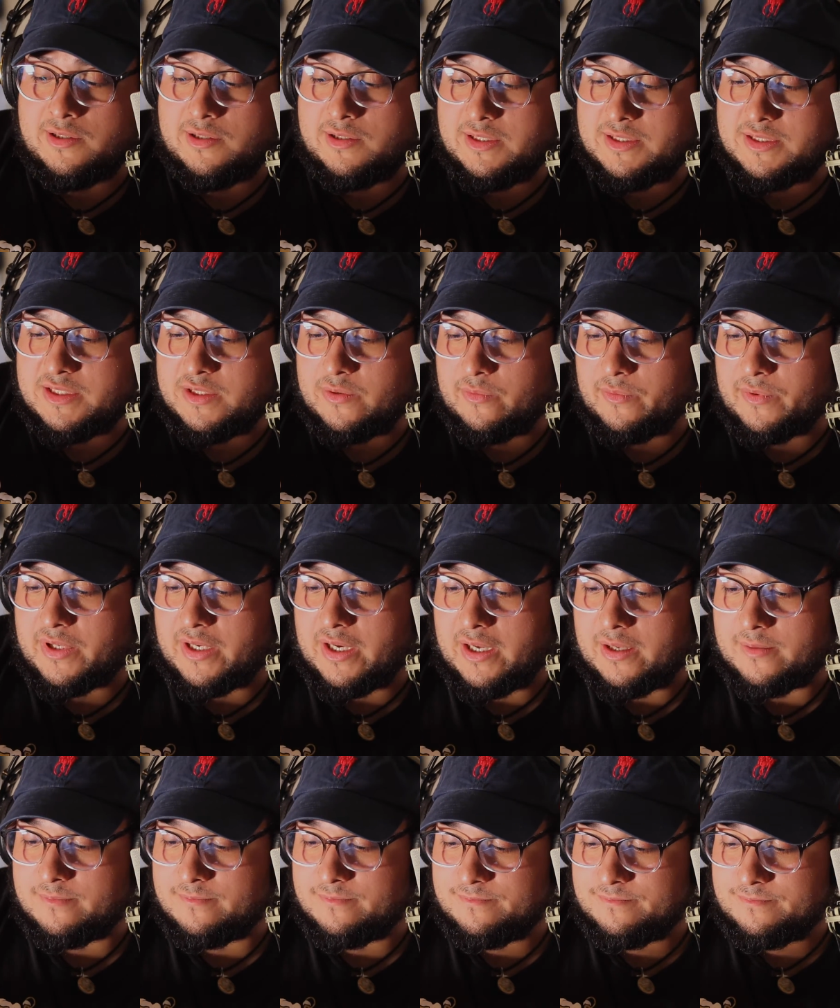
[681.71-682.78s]
Let's see what we
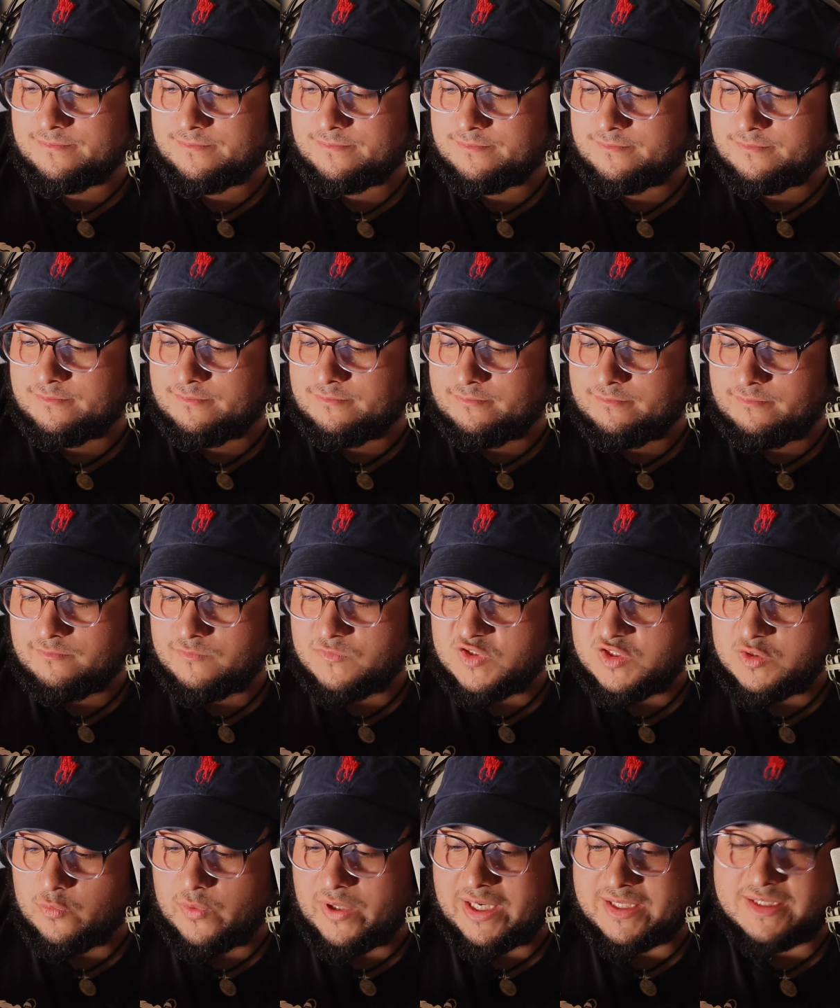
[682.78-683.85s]
got.
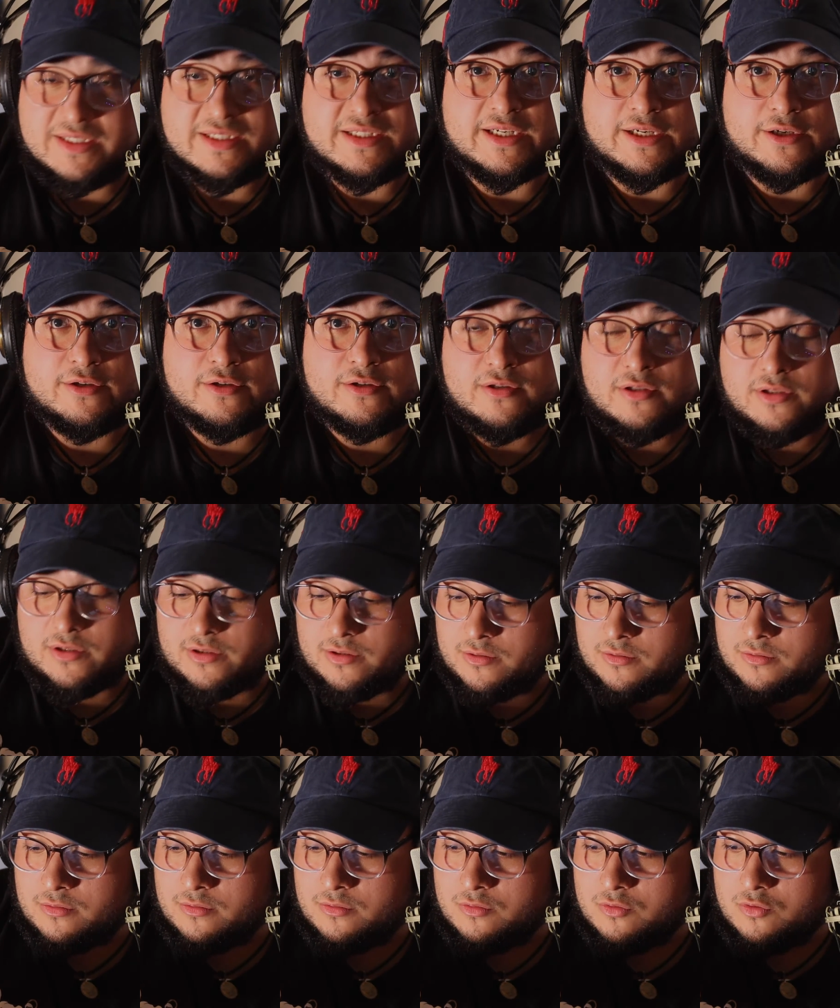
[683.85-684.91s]
We got stickers.
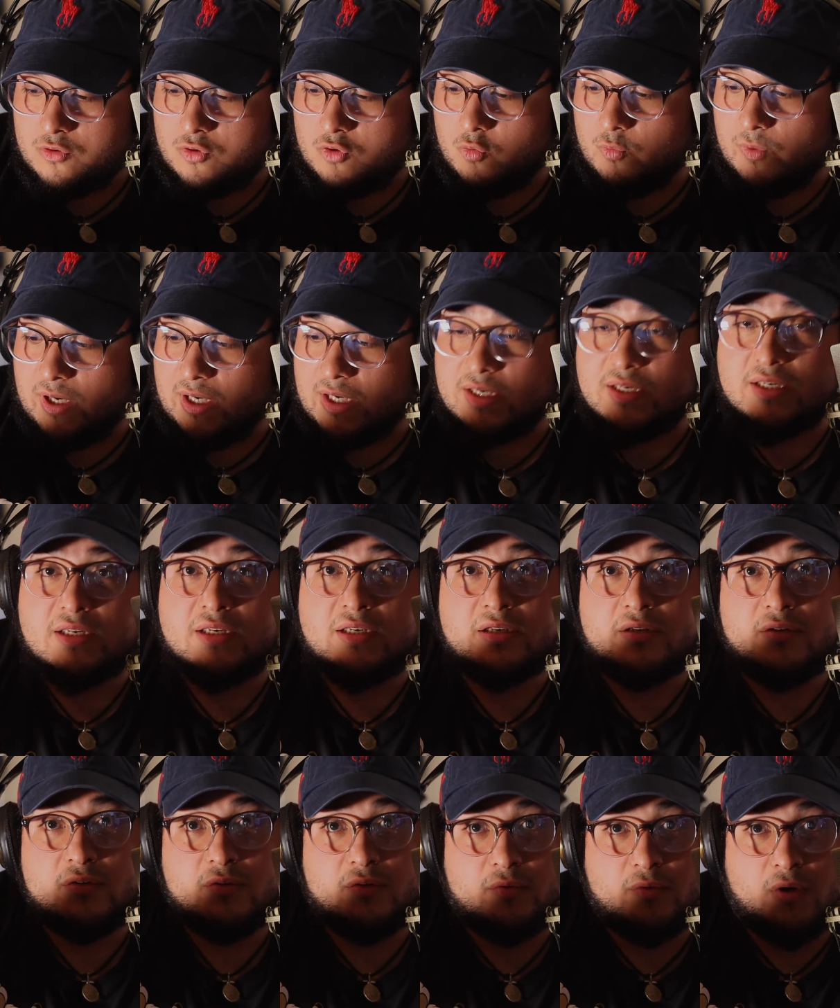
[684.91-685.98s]
We got
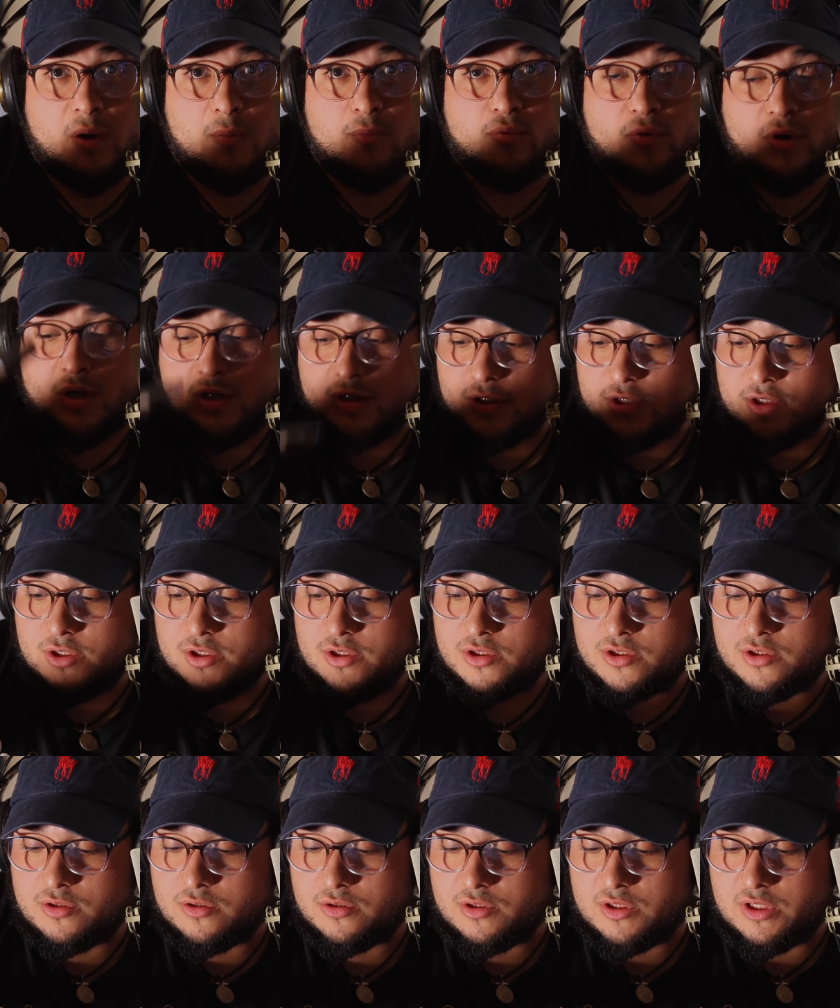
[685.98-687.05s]
a brush
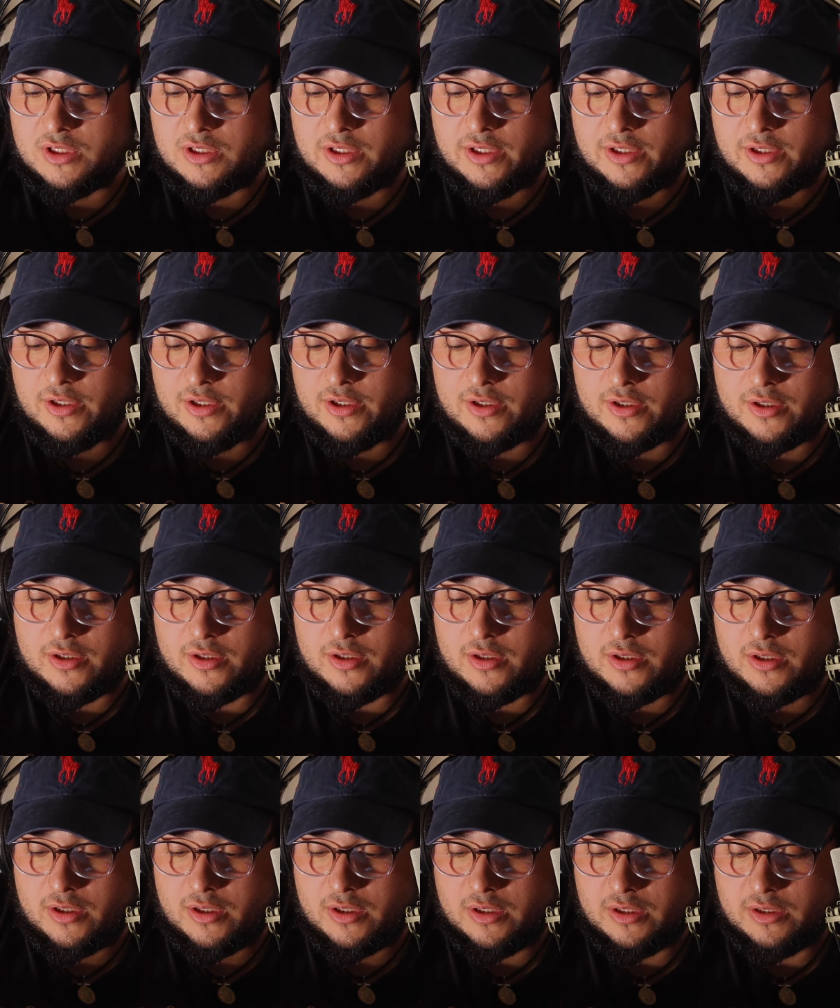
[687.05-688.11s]
to clean your
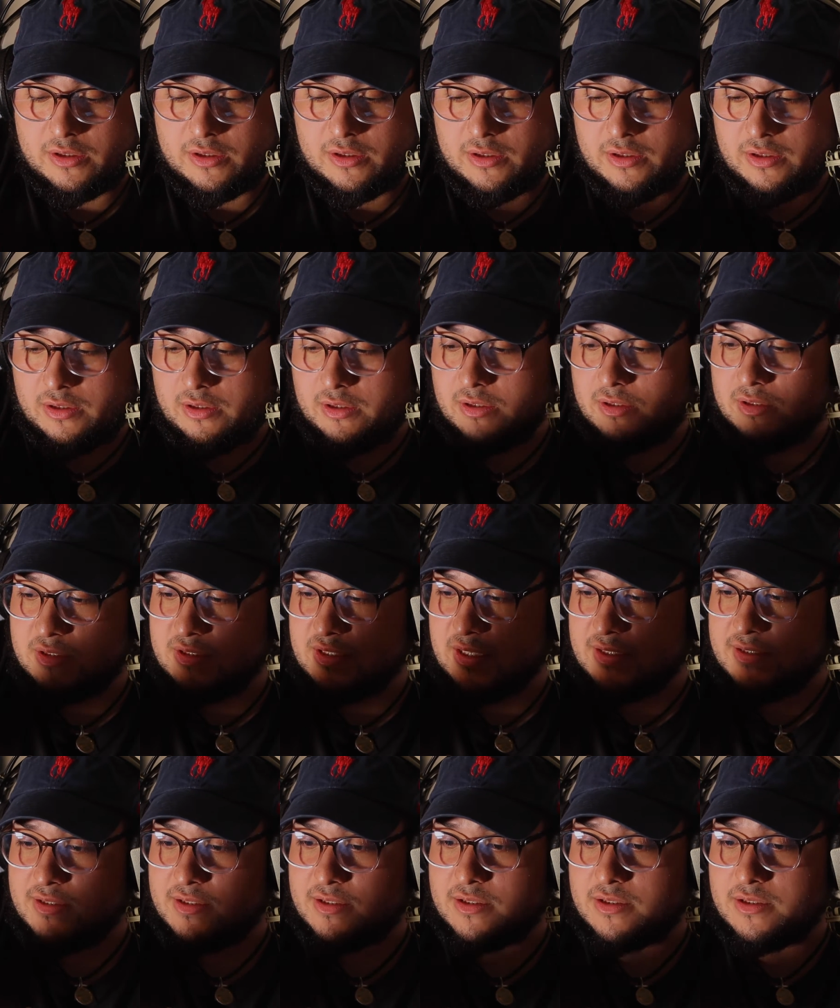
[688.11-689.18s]

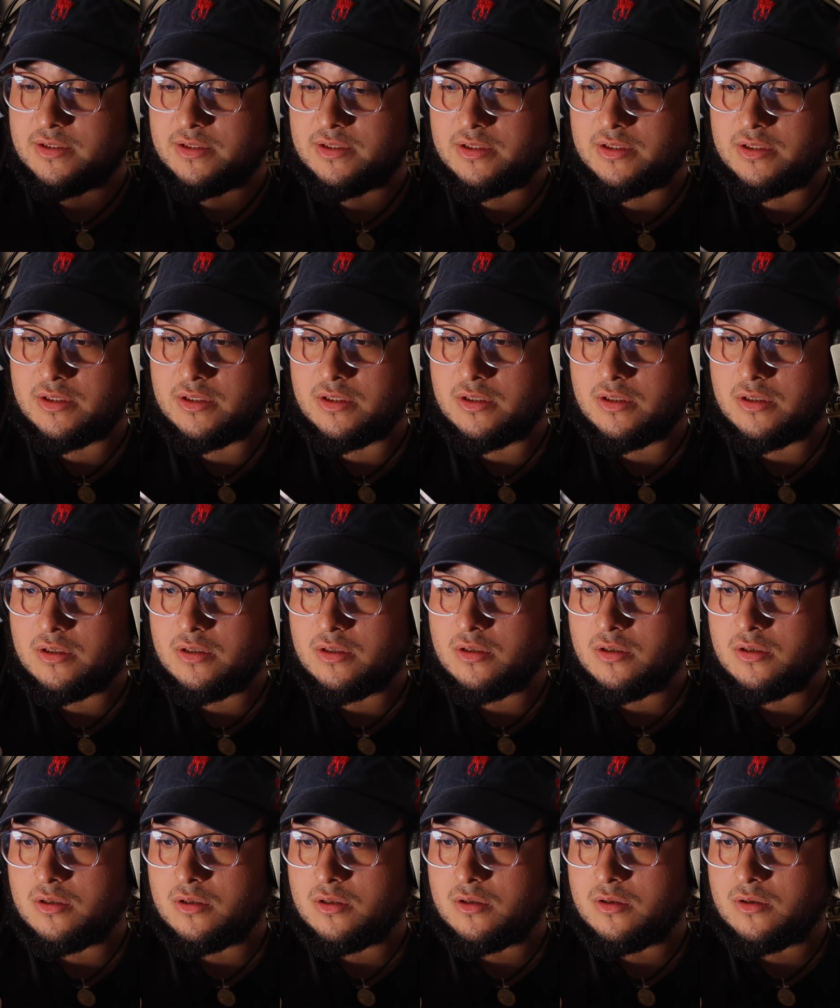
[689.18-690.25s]
sensors.
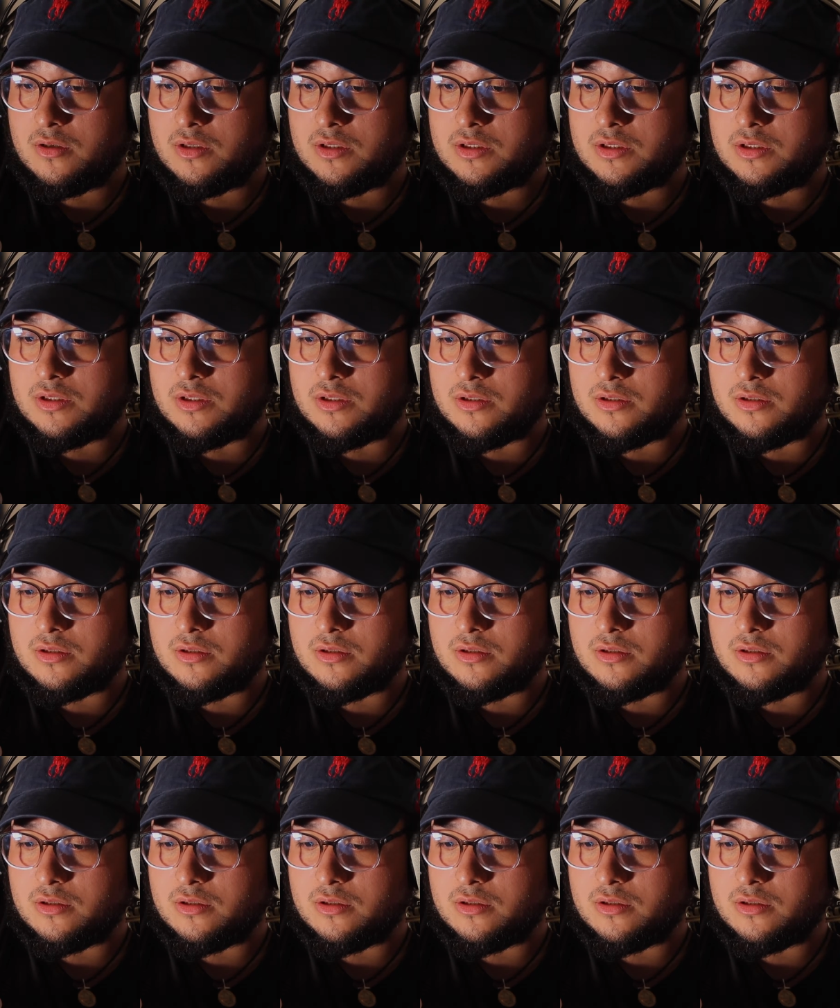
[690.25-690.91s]
What's this?